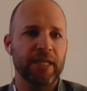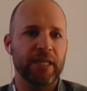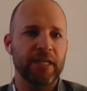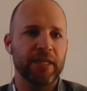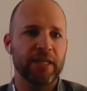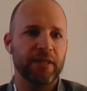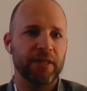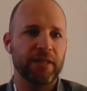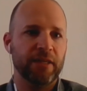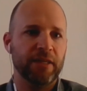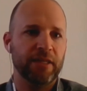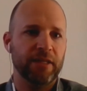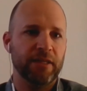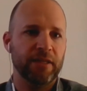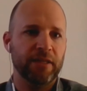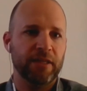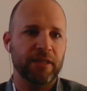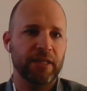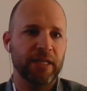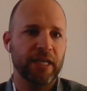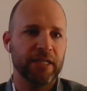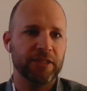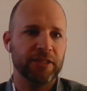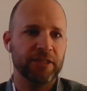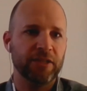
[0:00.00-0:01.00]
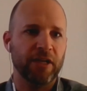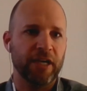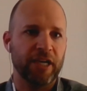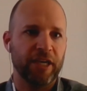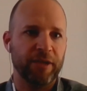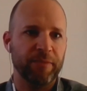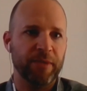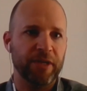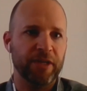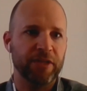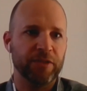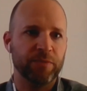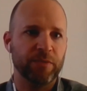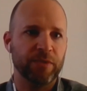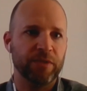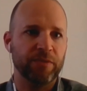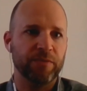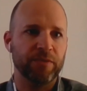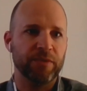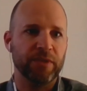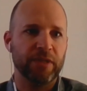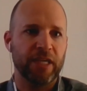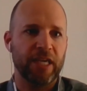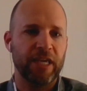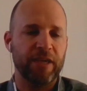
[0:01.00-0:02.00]
And then the next document is
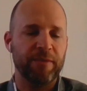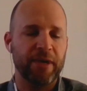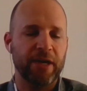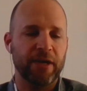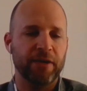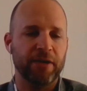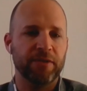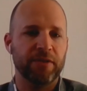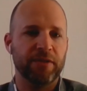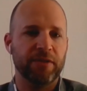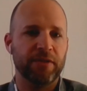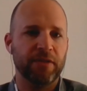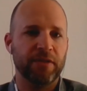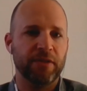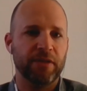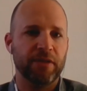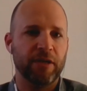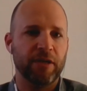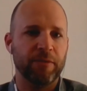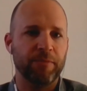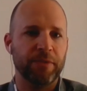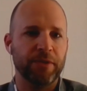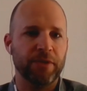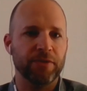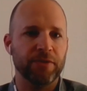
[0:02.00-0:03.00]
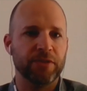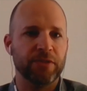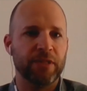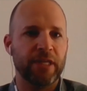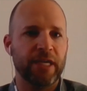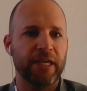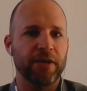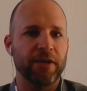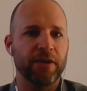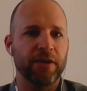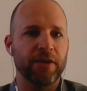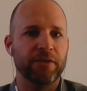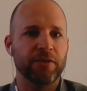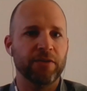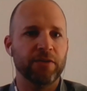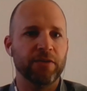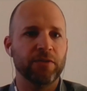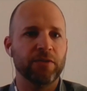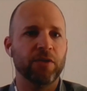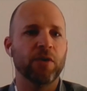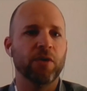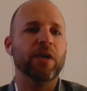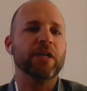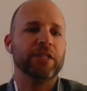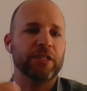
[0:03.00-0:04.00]
one that came out a couple of years later.
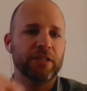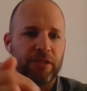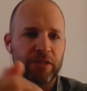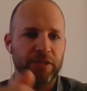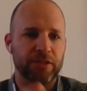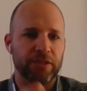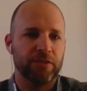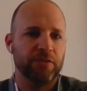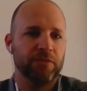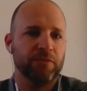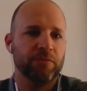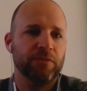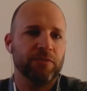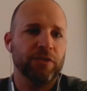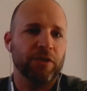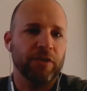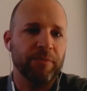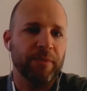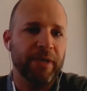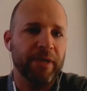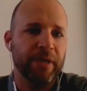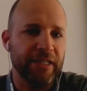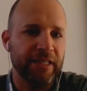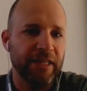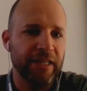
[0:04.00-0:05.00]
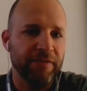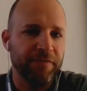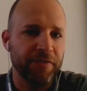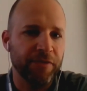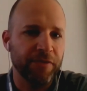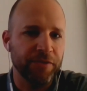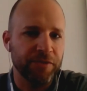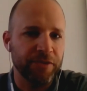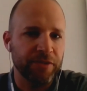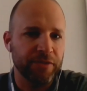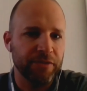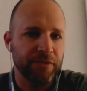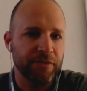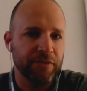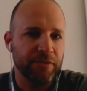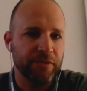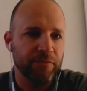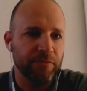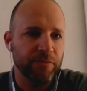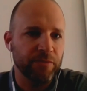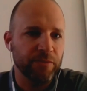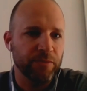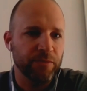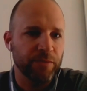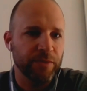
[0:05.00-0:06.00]
Oh, actually, this, sorry, back to that first
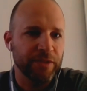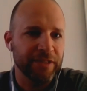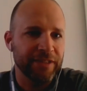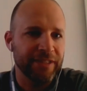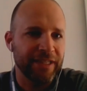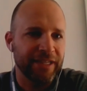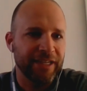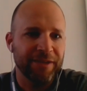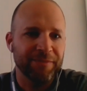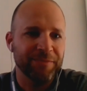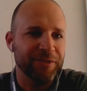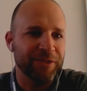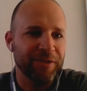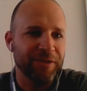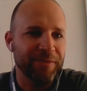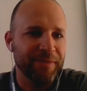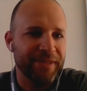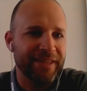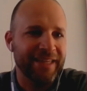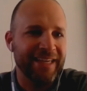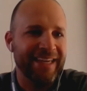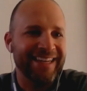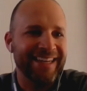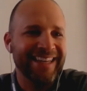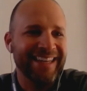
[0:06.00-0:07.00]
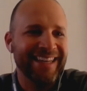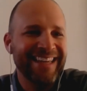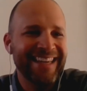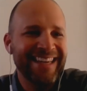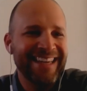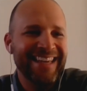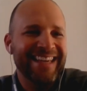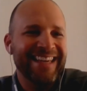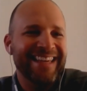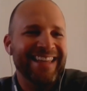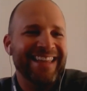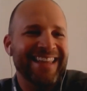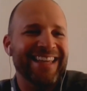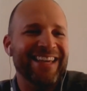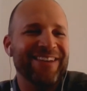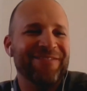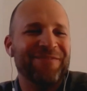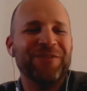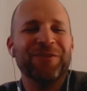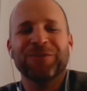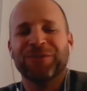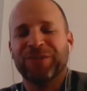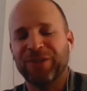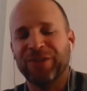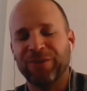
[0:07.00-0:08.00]
one slide. I'm sorry about that. That
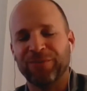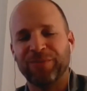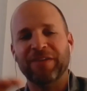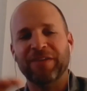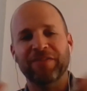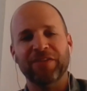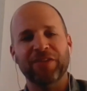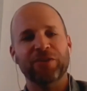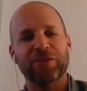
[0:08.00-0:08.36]
fuel cell